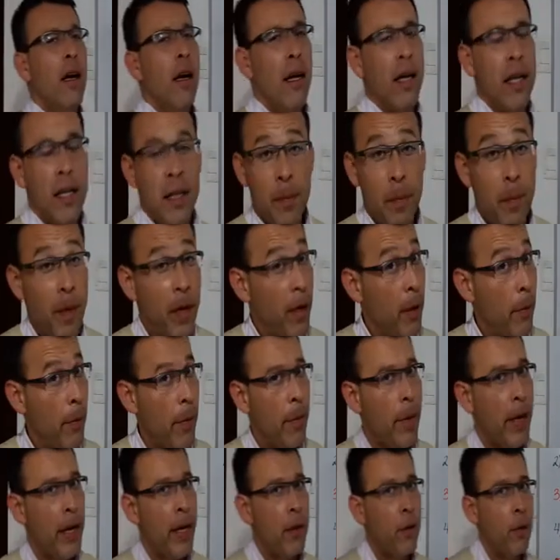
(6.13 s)
I expect
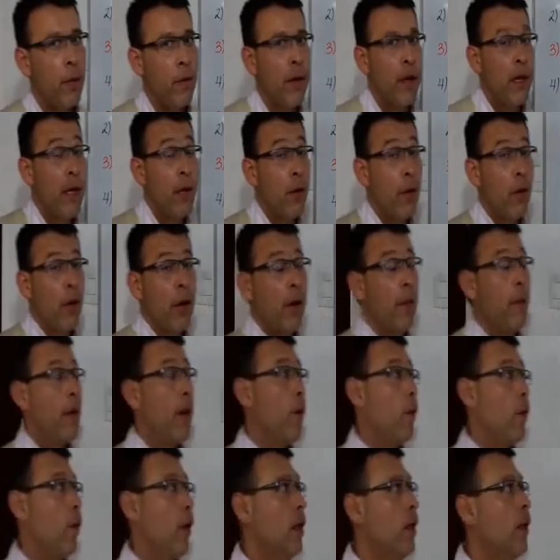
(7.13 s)
everybody to be
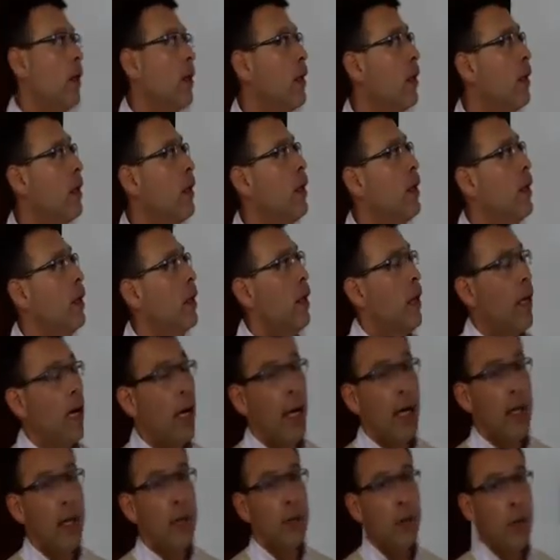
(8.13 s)
incredibly well.
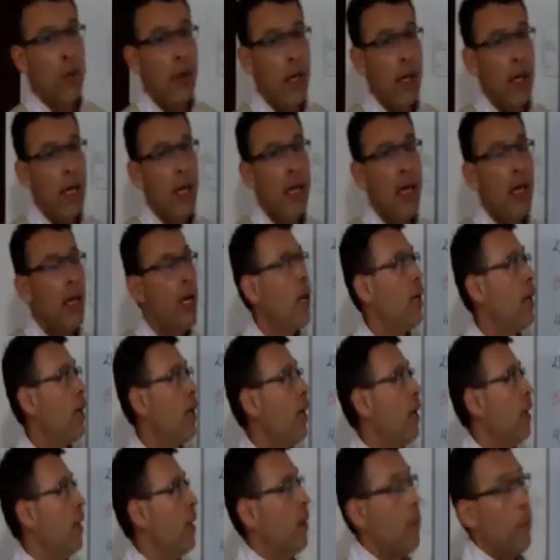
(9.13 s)
Today,
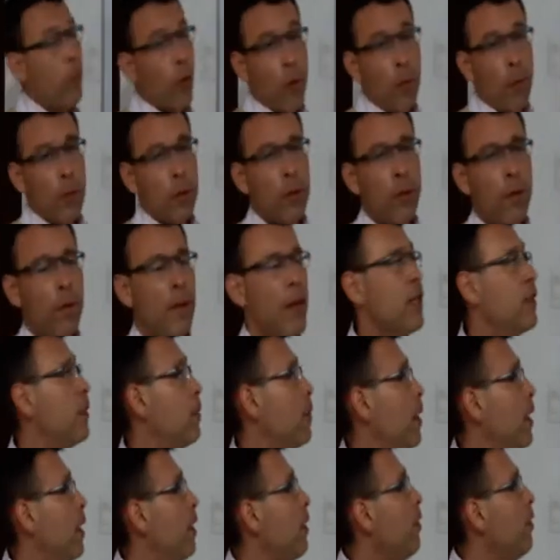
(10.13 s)
the purpose of this
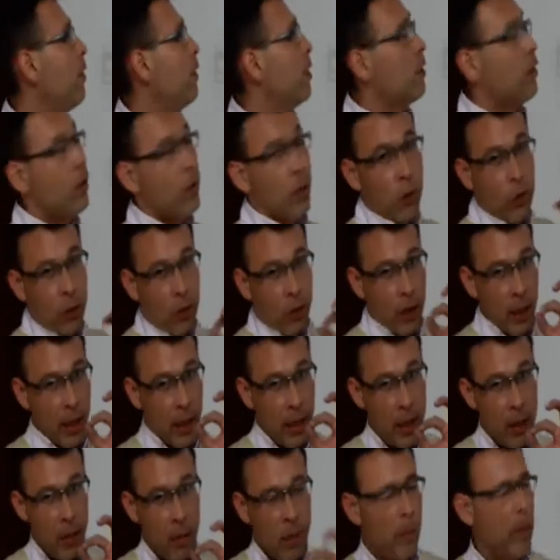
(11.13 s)
video is to talk a
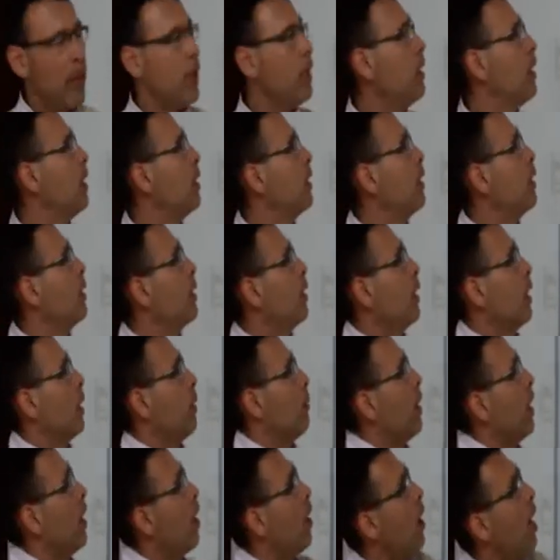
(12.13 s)
little bit
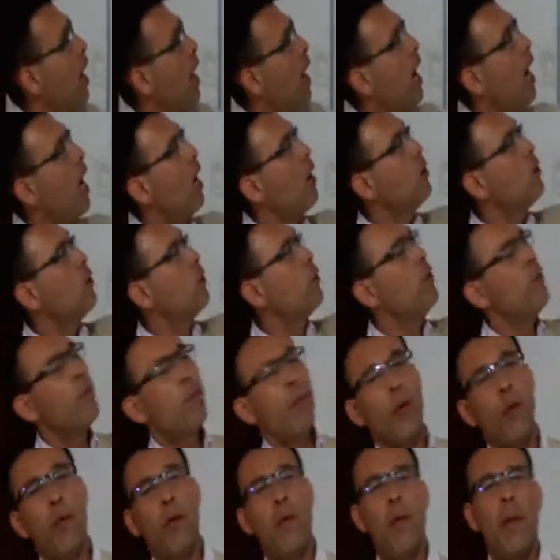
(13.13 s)
about how to
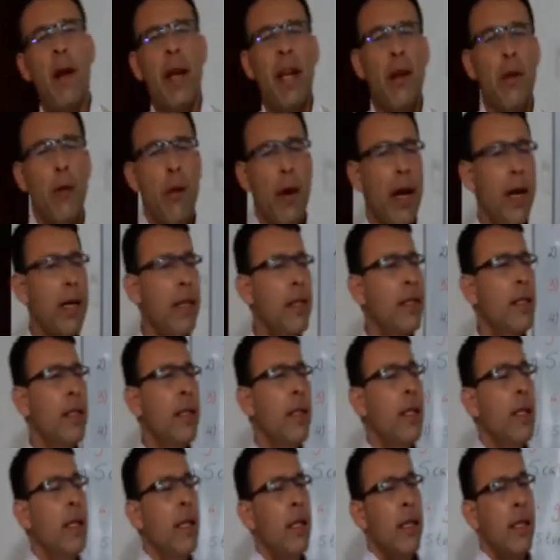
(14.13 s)
improve my
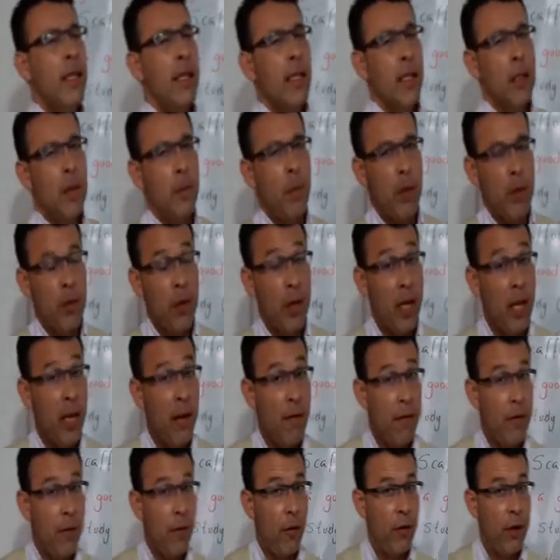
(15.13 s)
grades,
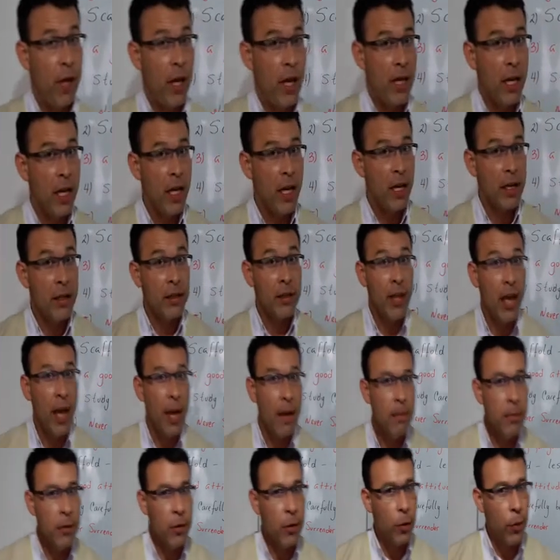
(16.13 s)
especially after taking
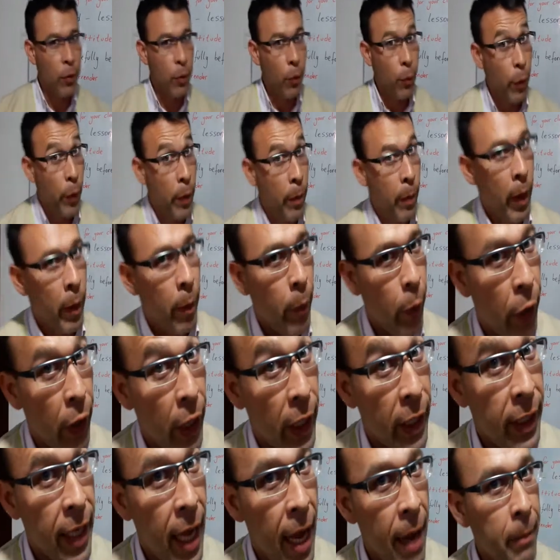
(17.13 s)
exams. Do you remember
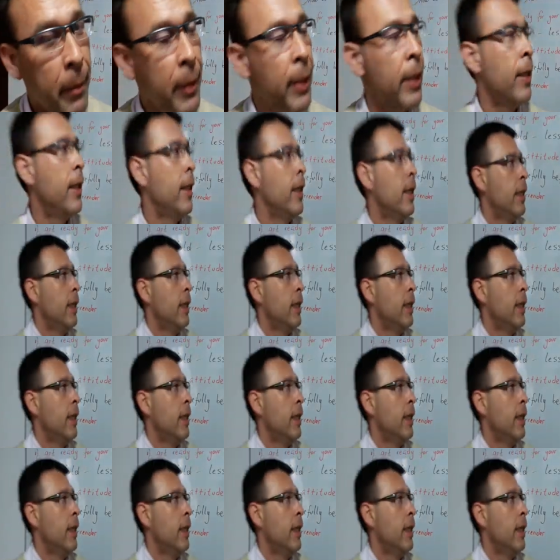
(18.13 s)
the exams?